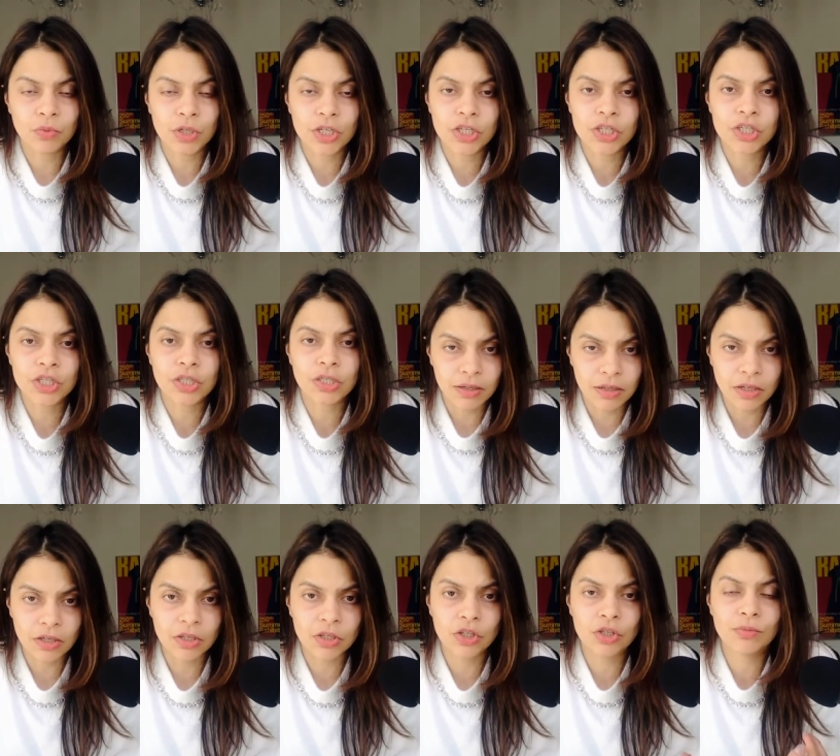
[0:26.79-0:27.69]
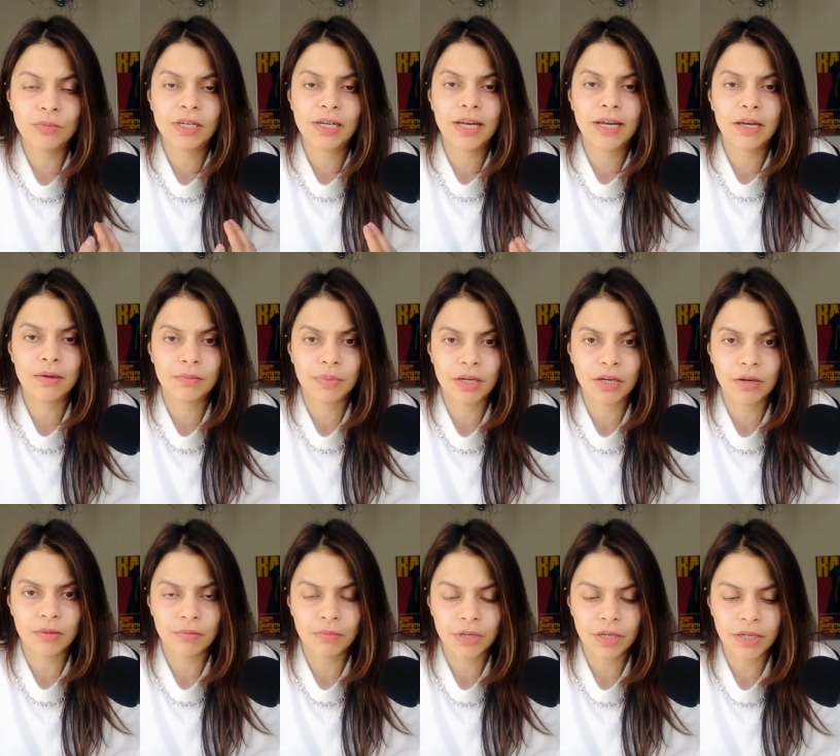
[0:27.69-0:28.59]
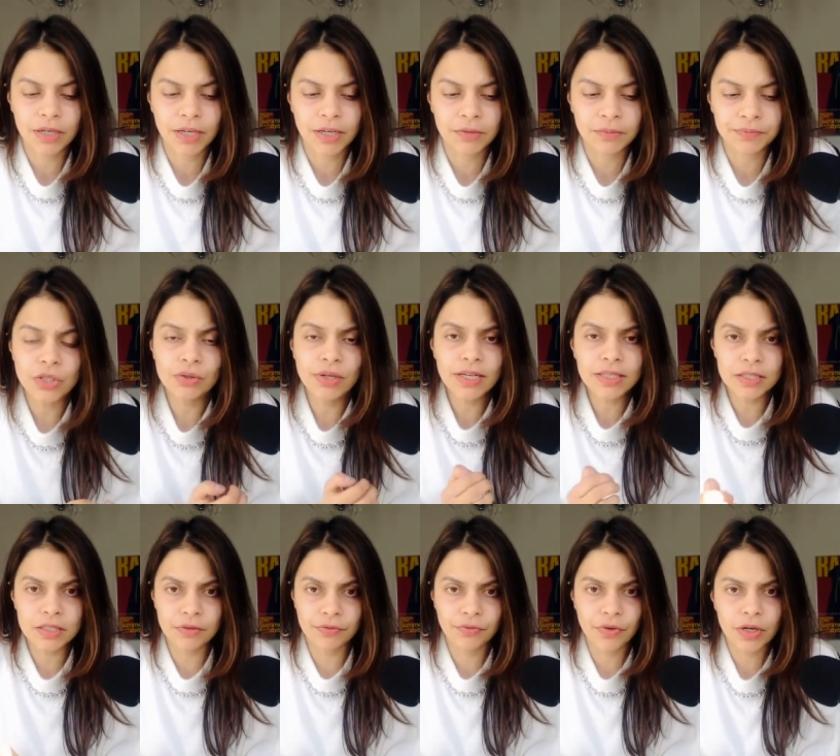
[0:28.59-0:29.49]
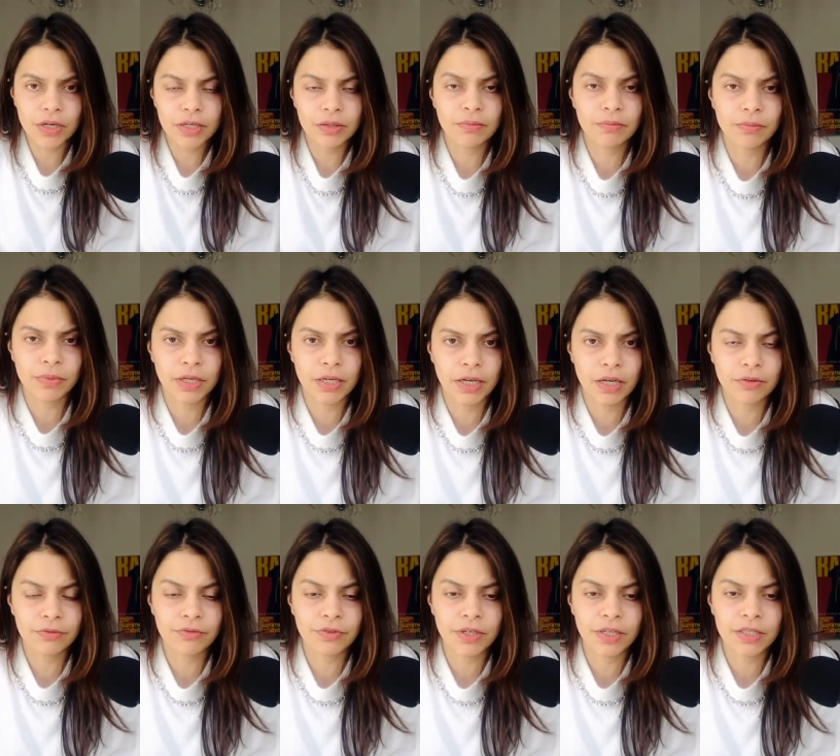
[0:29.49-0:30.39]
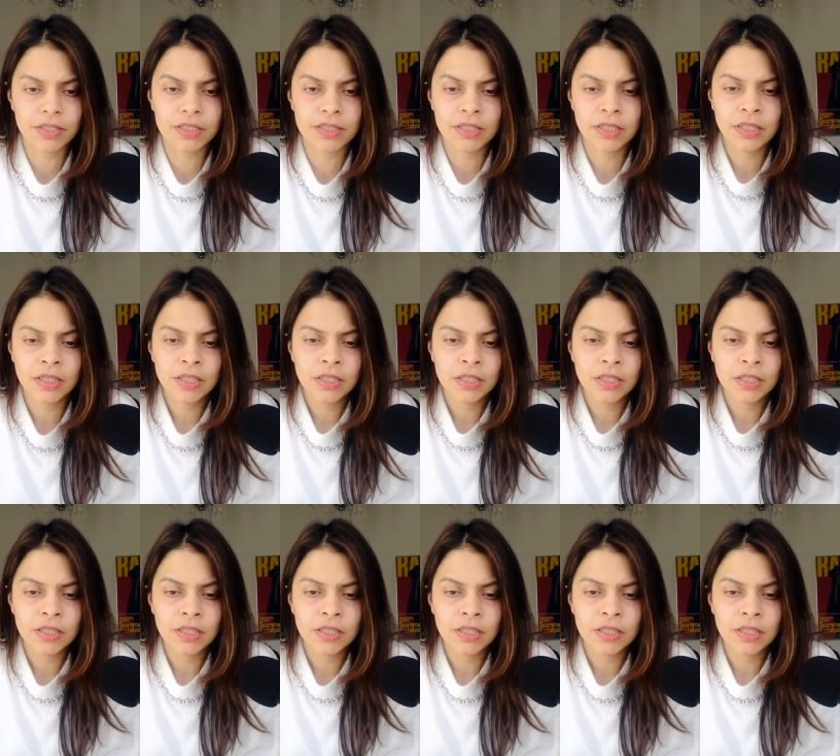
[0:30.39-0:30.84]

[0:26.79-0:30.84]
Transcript: which can accumulate and become burnout. So let's define burnout first.